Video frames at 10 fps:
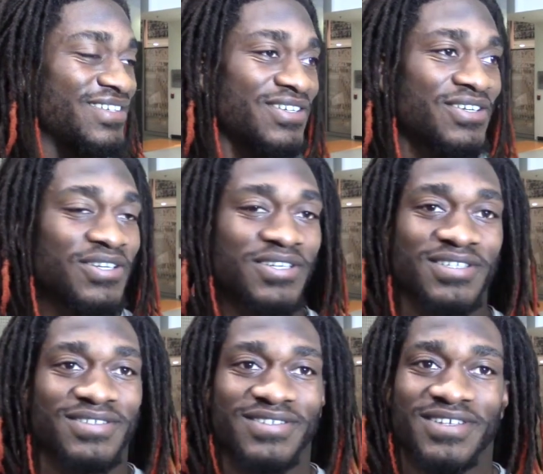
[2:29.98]

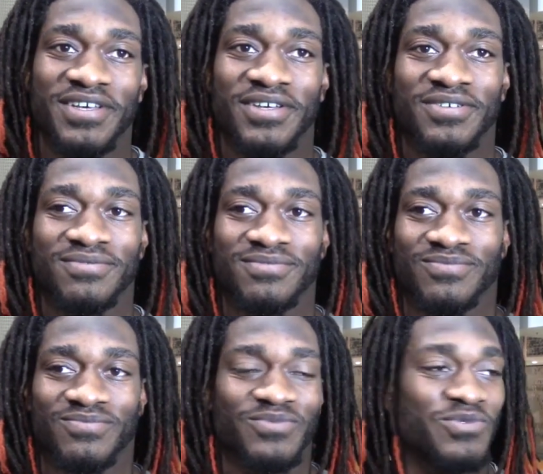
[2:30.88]
Uh, yeah,
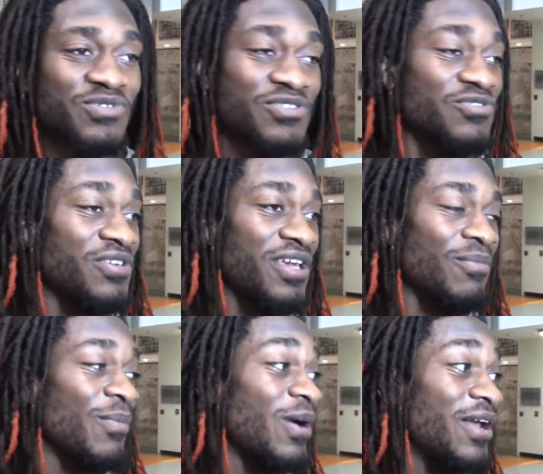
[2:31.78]
just getting
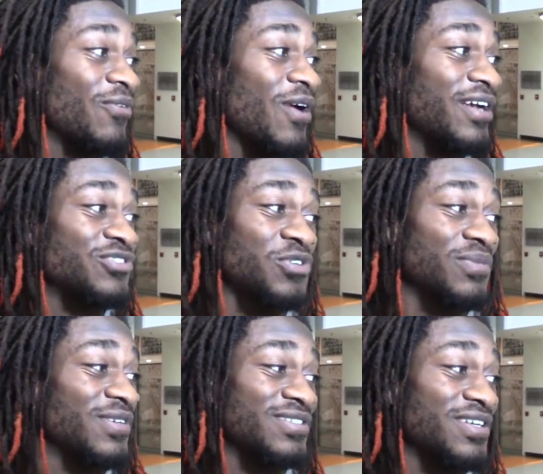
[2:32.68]
my body right,
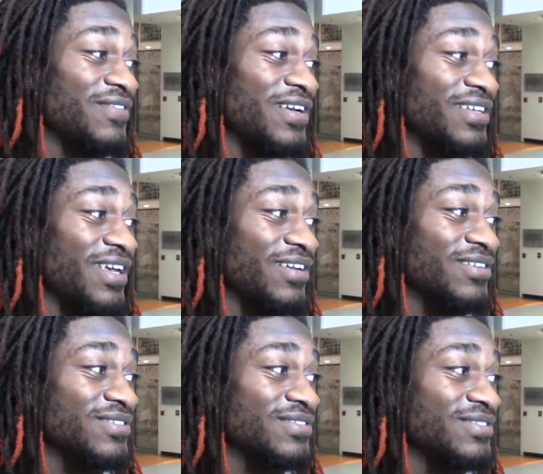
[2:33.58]
treatment and stuff like that. So
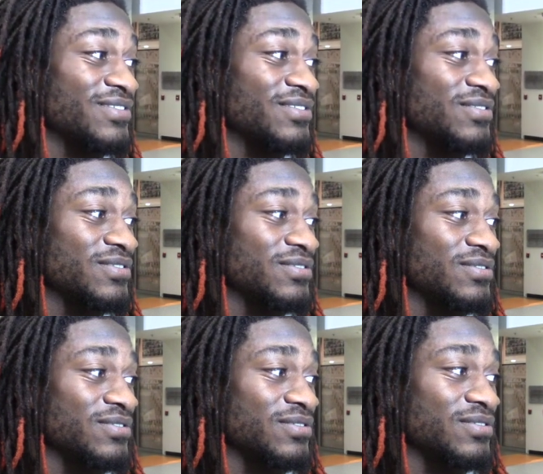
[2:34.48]
you weren't you weren't
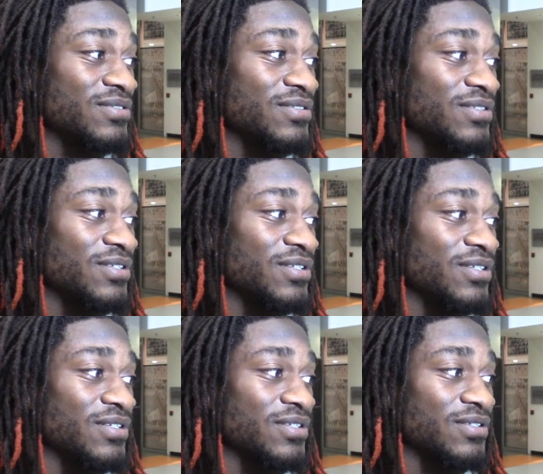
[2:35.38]
disappointed you didn't have to
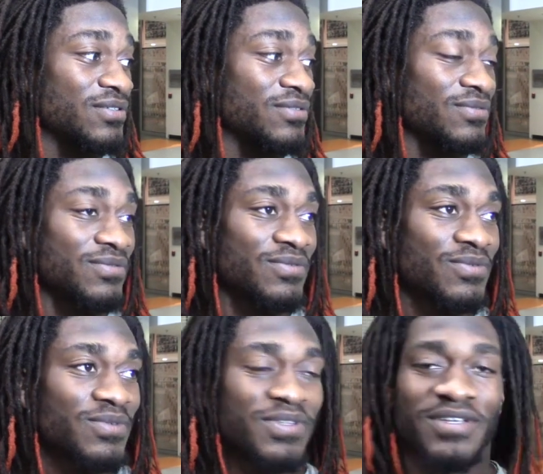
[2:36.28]
practice today?
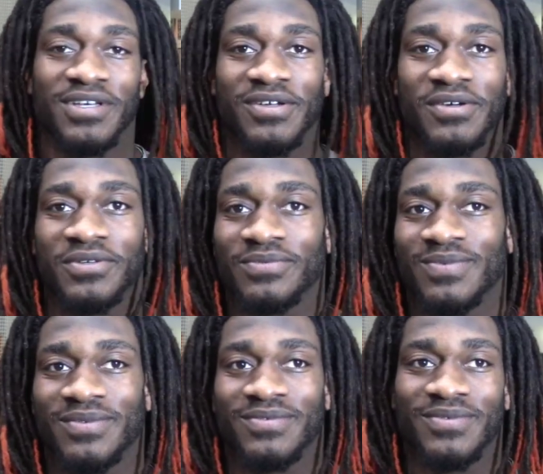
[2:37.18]
Yeah,
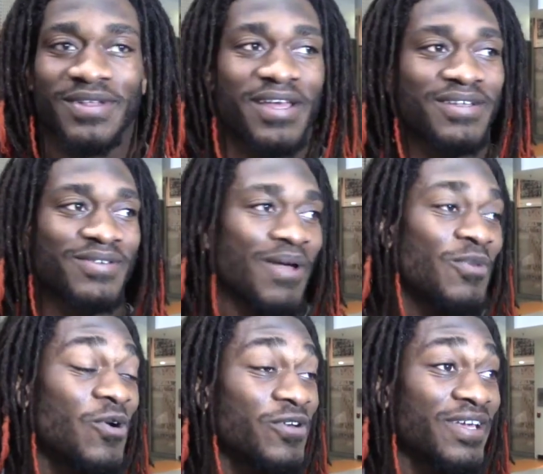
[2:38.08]
um, I, am an
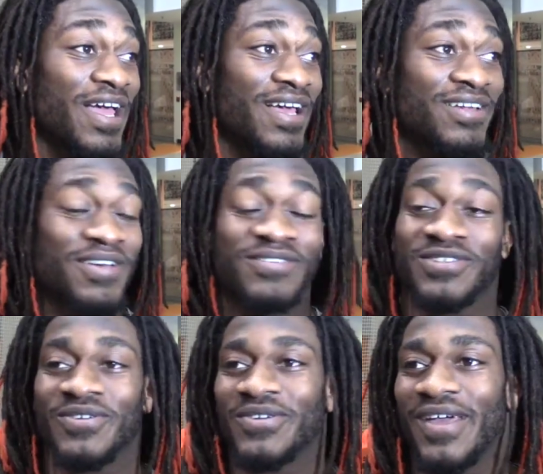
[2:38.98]
older guy now,
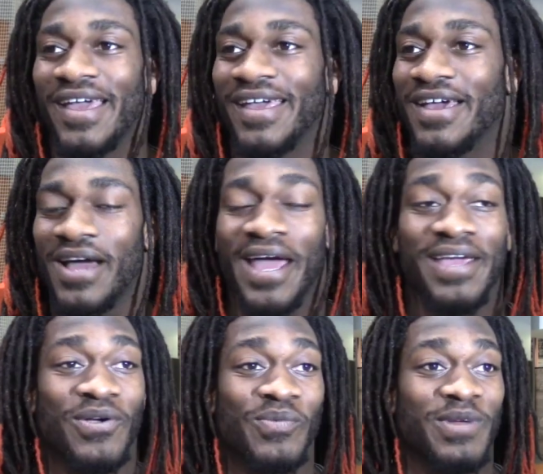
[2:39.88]
so I, I
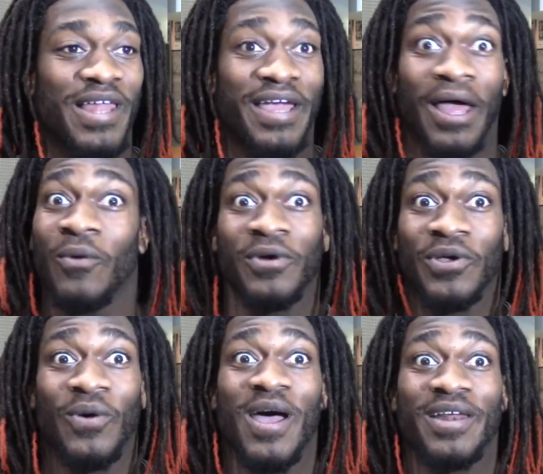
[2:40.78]
ain't gonna be like I want
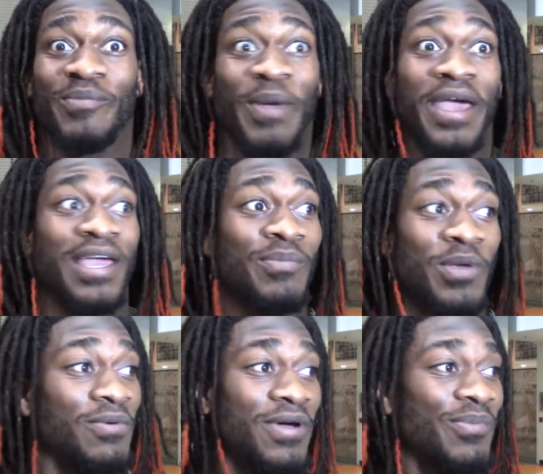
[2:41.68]
to go out and bang
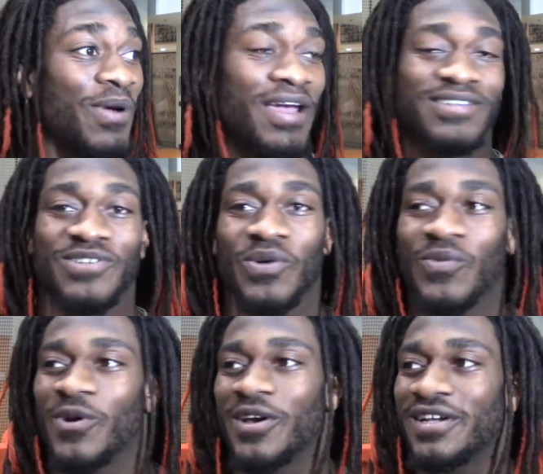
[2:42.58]
people at practice no
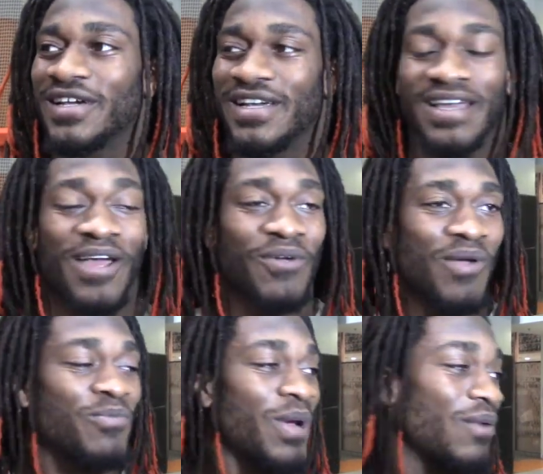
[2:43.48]
more.
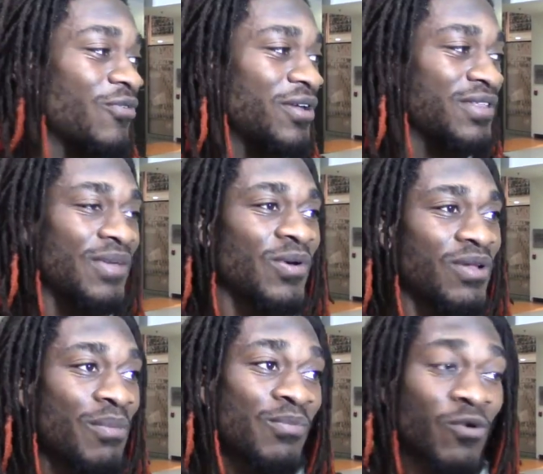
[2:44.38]
I, I would rather get my
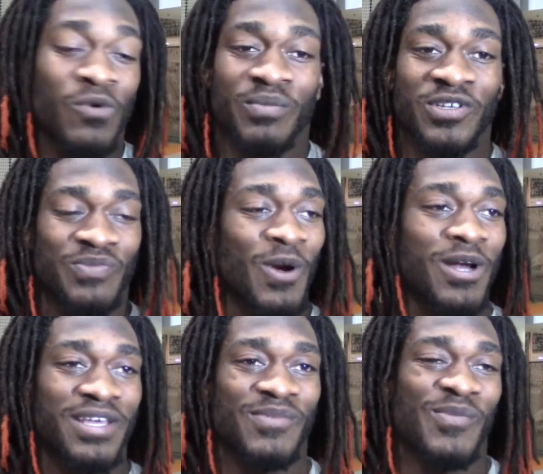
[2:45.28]
I'm want to be smart
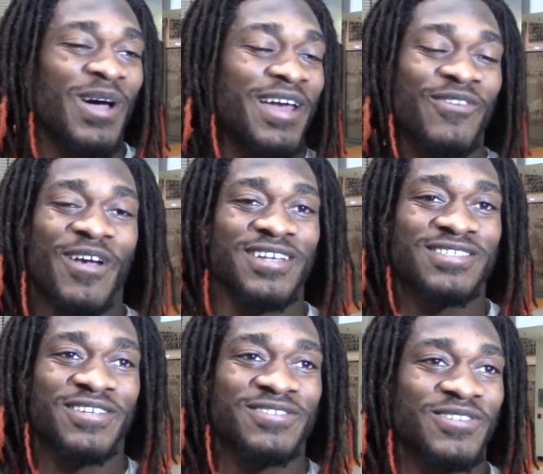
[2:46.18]
and get my body right and
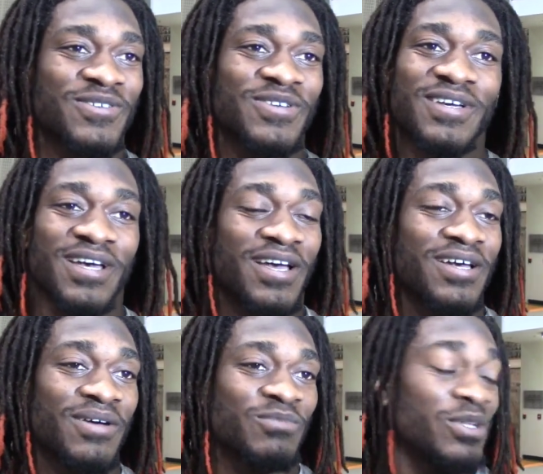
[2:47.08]
stuff. So I,
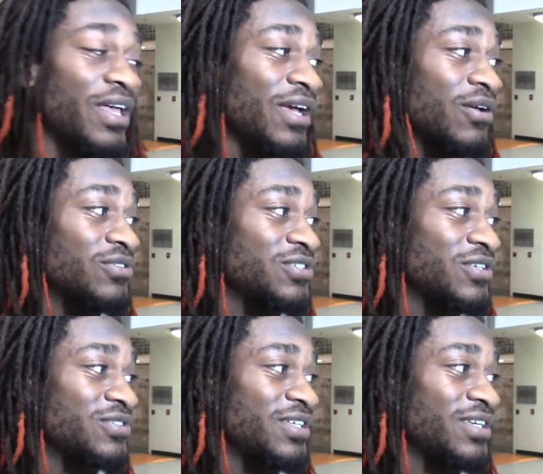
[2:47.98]
am glad Coach
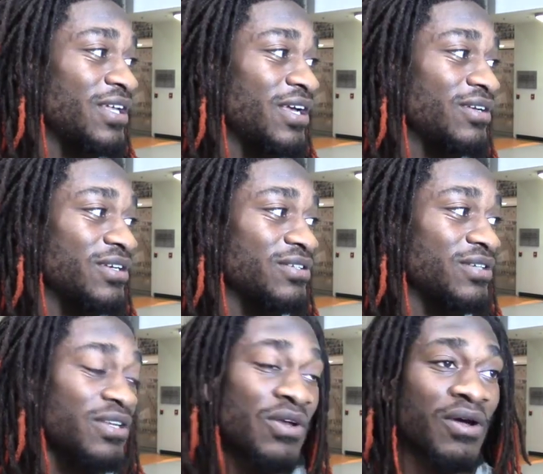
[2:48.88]
Jones did that. He,
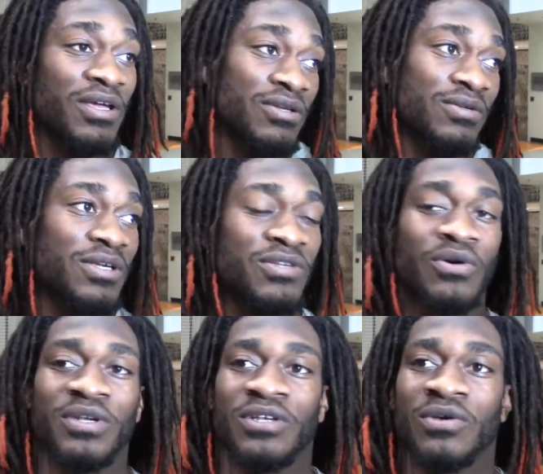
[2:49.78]
he, know he he know
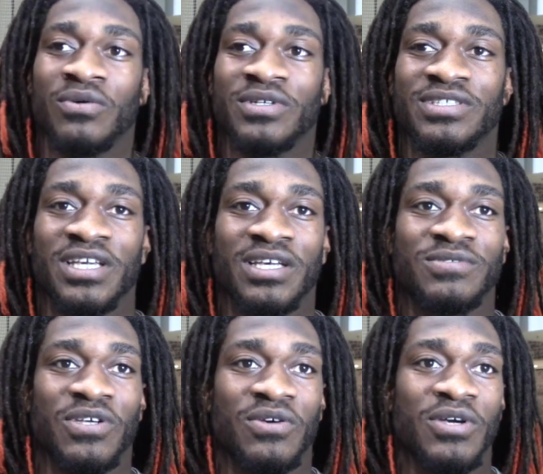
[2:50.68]
what he's doing with the team,
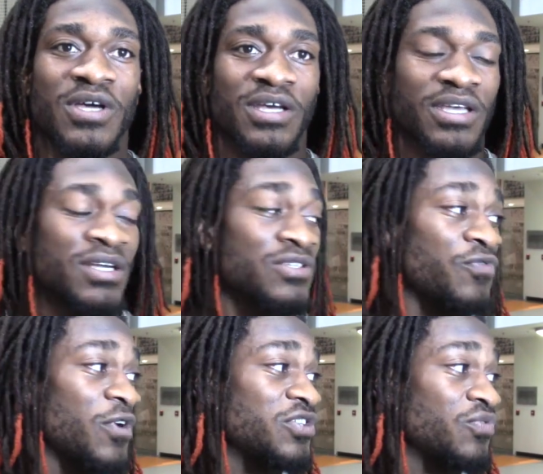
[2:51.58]
so get us
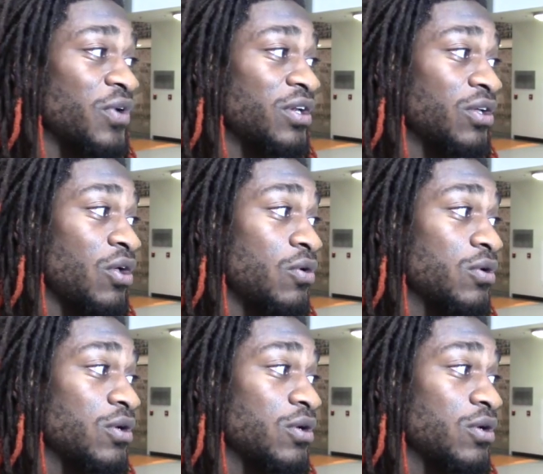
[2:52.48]
fresh and ready to go